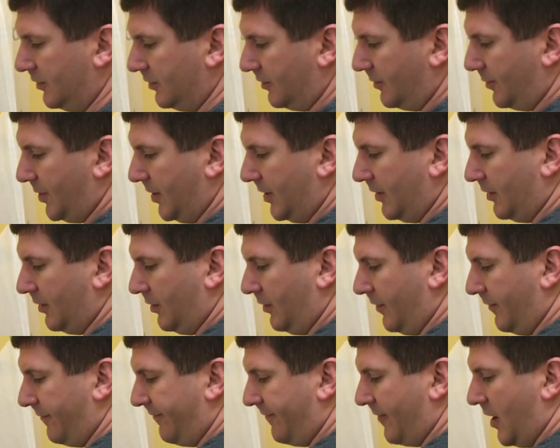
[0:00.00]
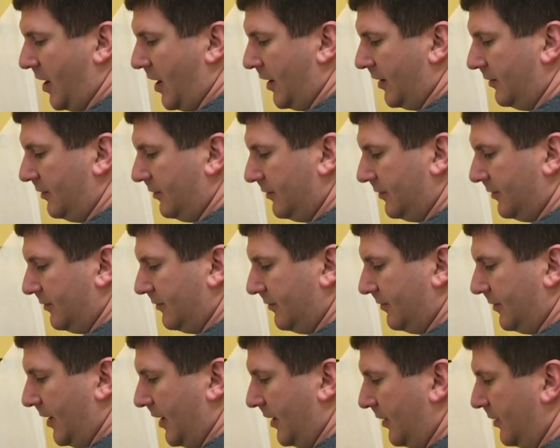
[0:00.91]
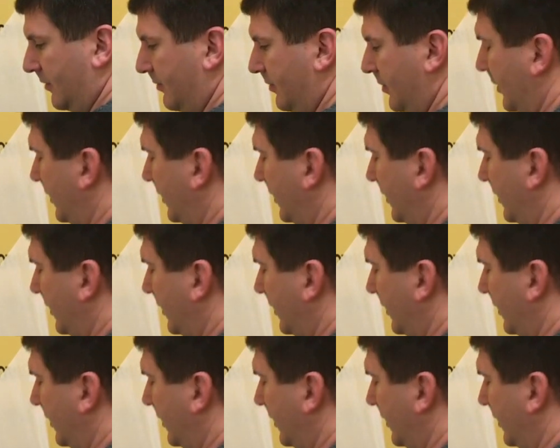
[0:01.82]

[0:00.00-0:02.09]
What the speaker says: depending on the font, that could